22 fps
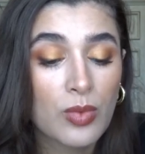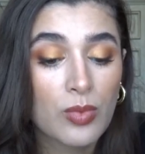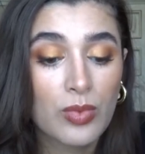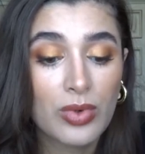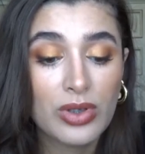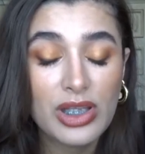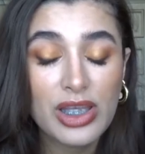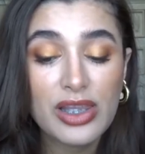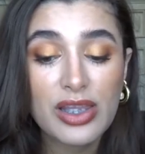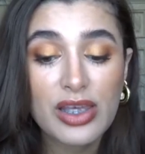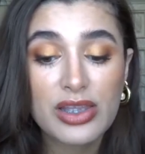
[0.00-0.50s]

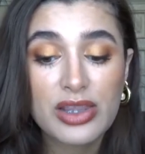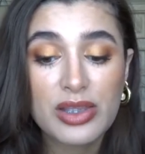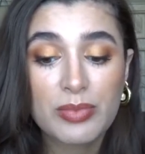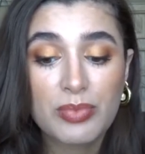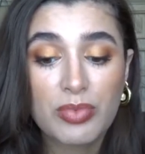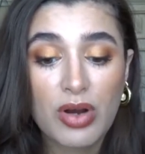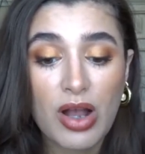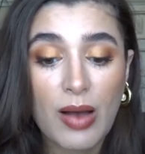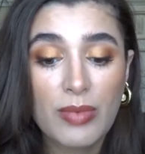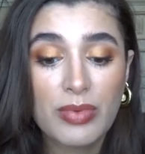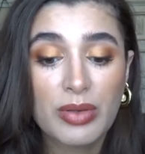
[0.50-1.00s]
really like the
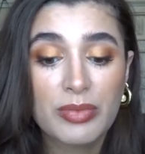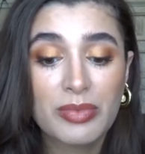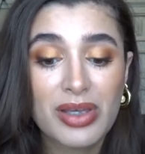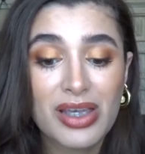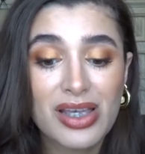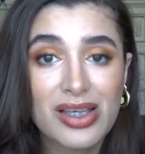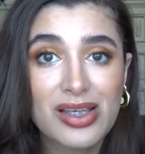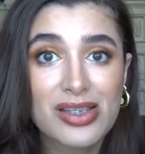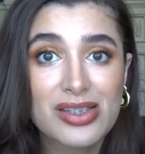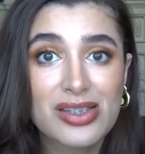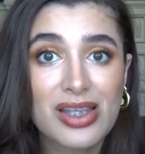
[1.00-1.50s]
problem
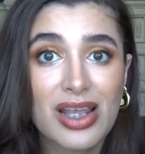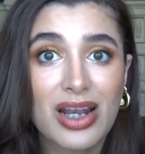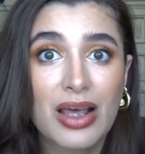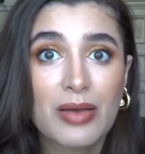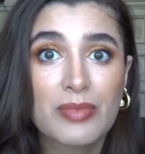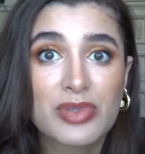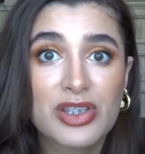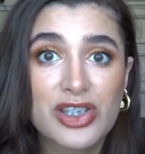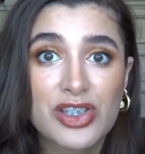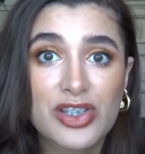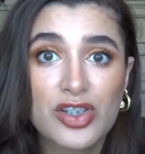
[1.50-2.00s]
is that
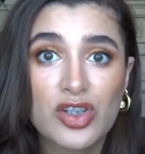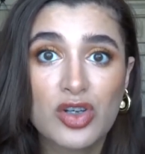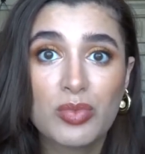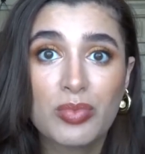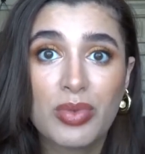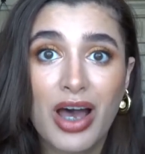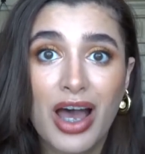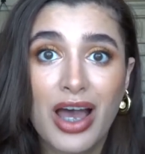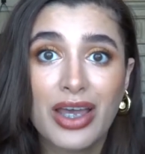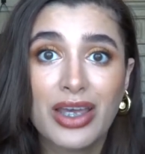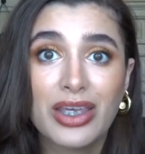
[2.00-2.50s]
I'm still
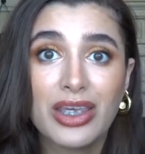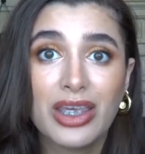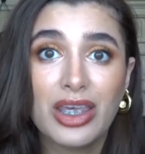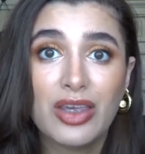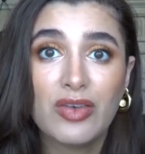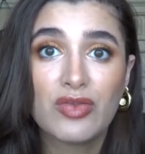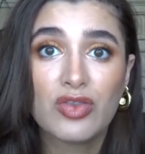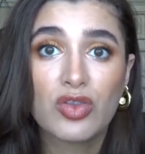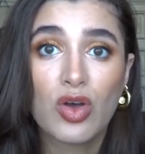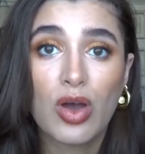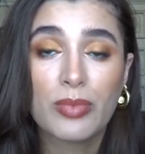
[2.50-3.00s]
buying
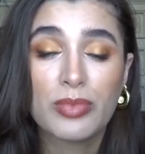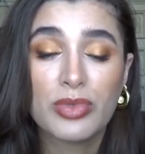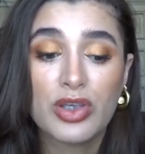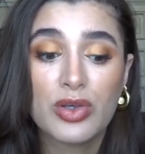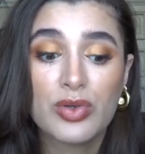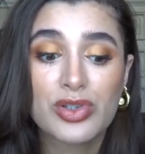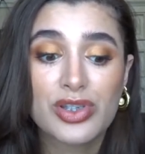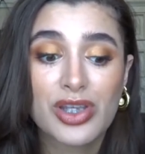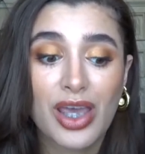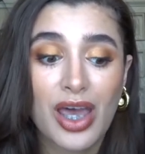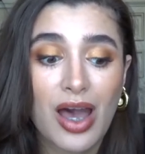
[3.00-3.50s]
even though I'm
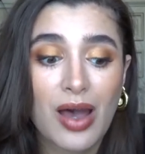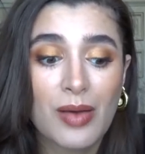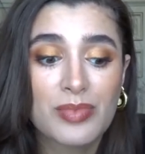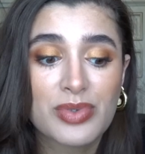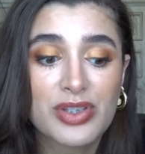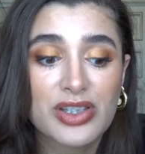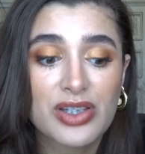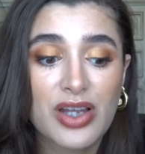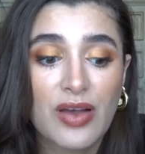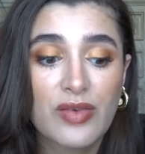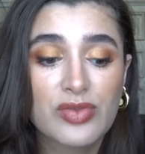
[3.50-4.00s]
using up
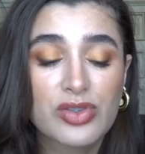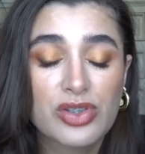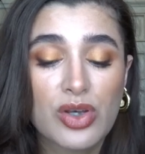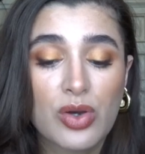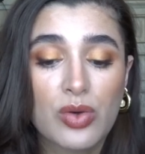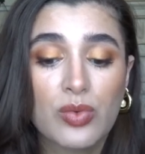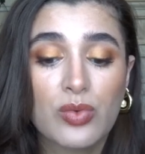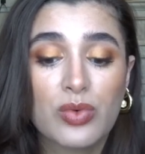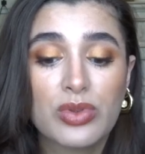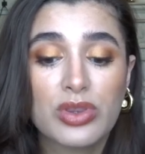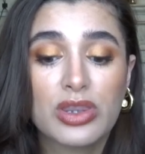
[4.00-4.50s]
stuff.
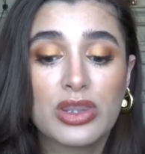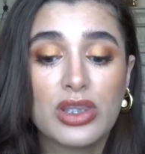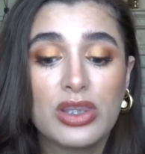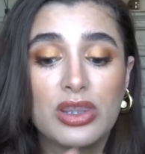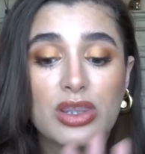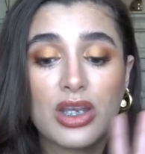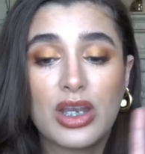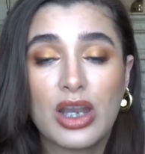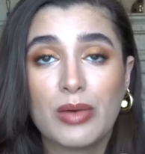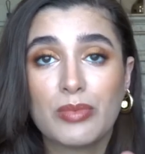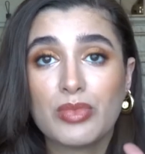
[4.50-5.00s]
So
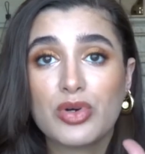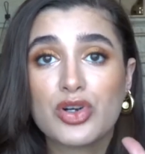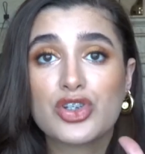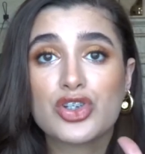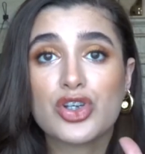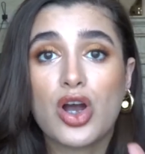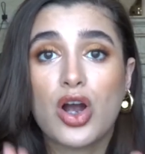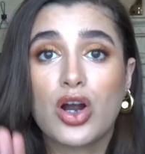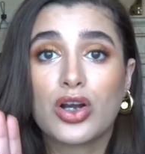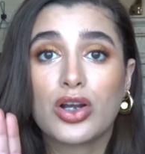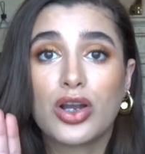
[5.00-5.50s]
the
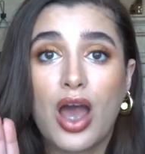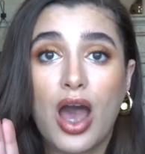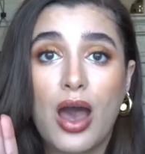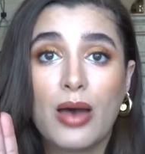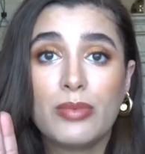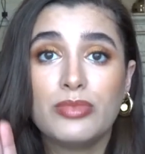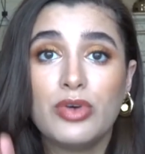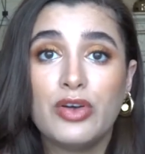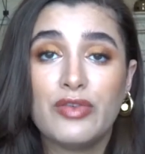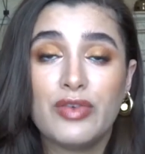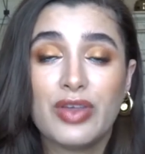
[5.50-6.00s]
numbers are
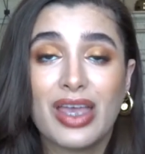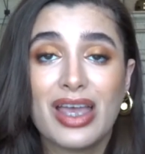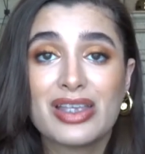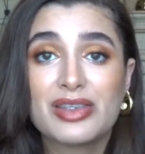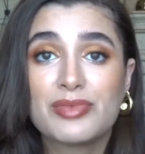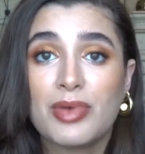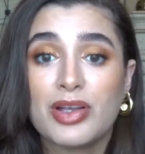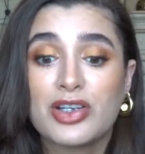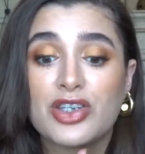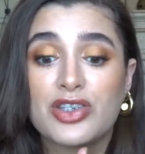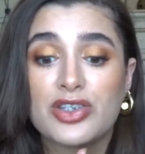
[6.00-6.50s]
not moving
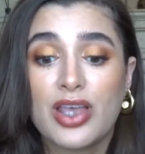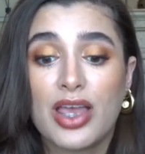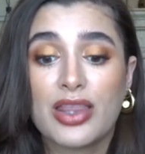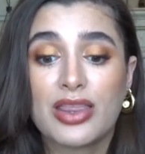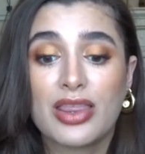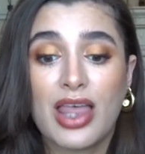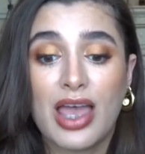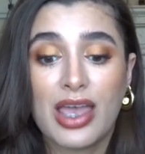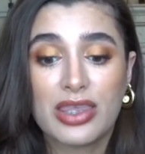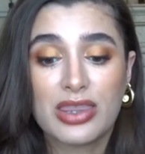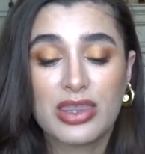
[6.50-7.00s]
as much as
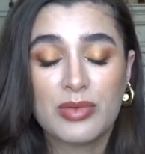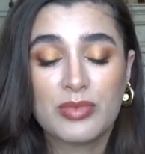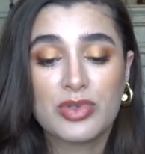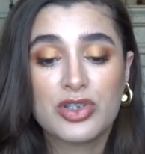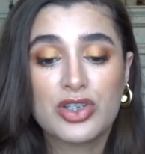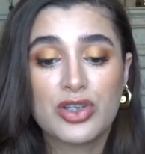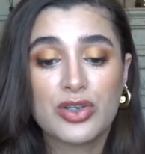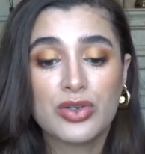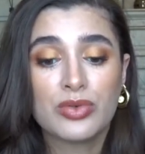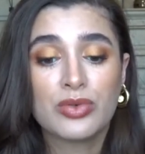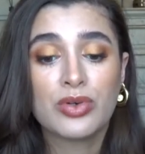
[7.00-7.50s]
I'd like them
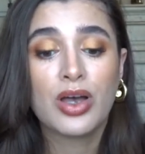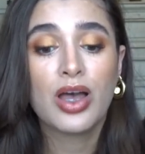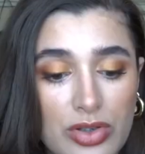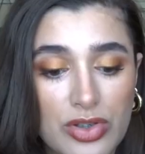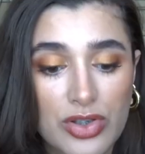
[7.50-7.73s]
to.